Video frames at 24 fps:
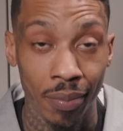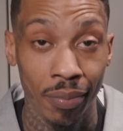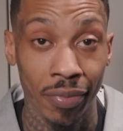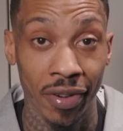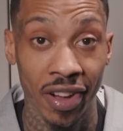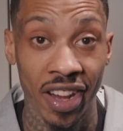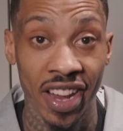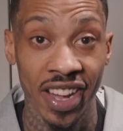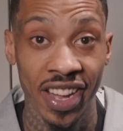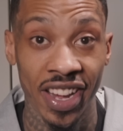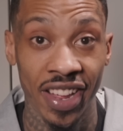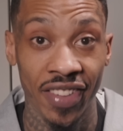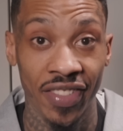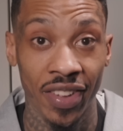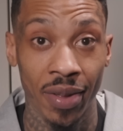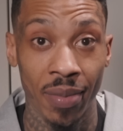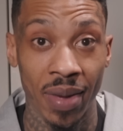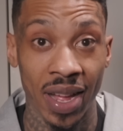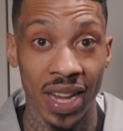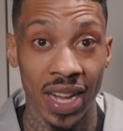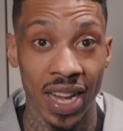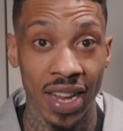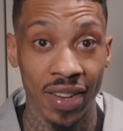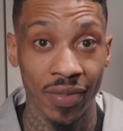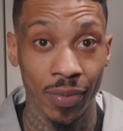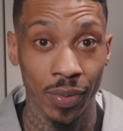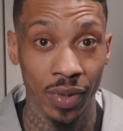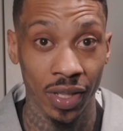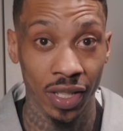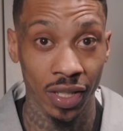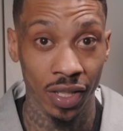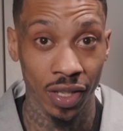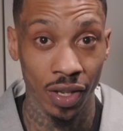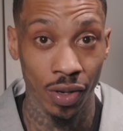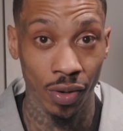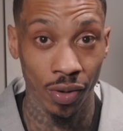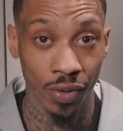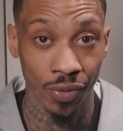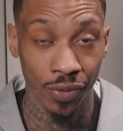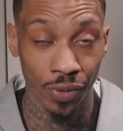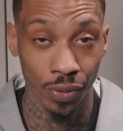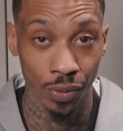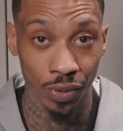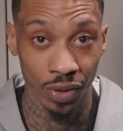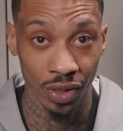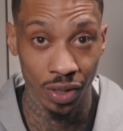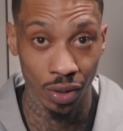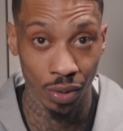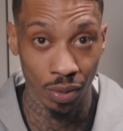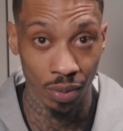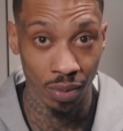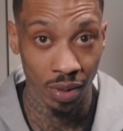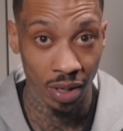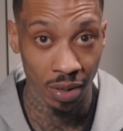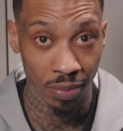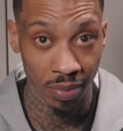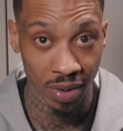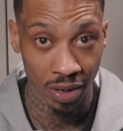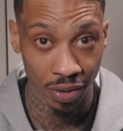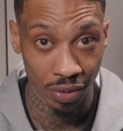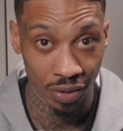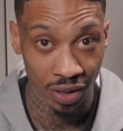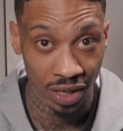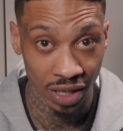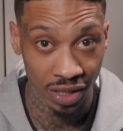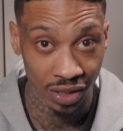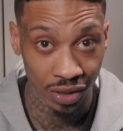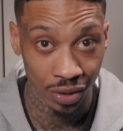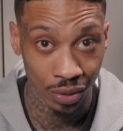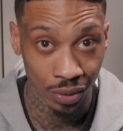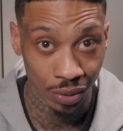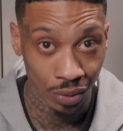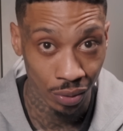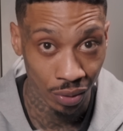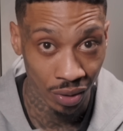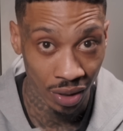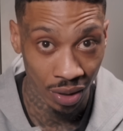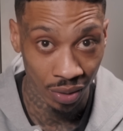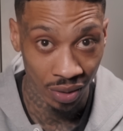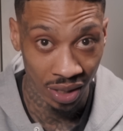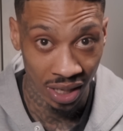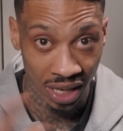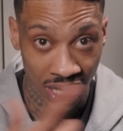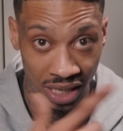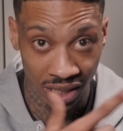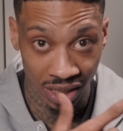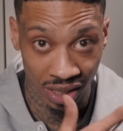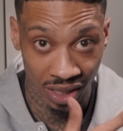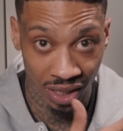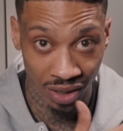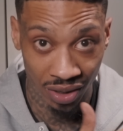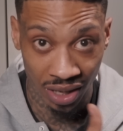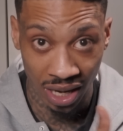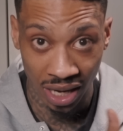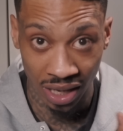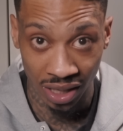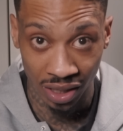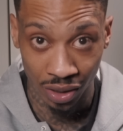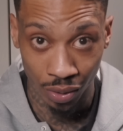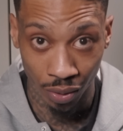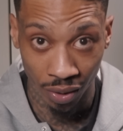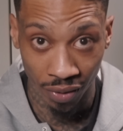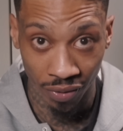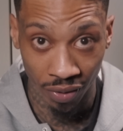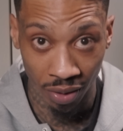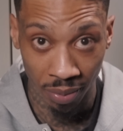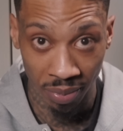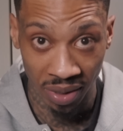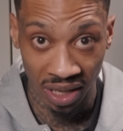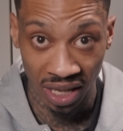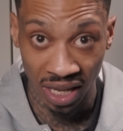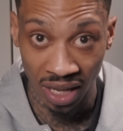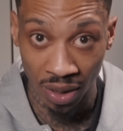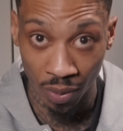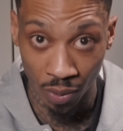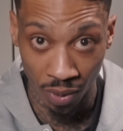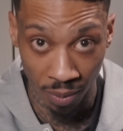Bro, I never in my life went to Cutifu and told him nothing about no guns, no studio. Didn't I just tell y'all the story from the beginning?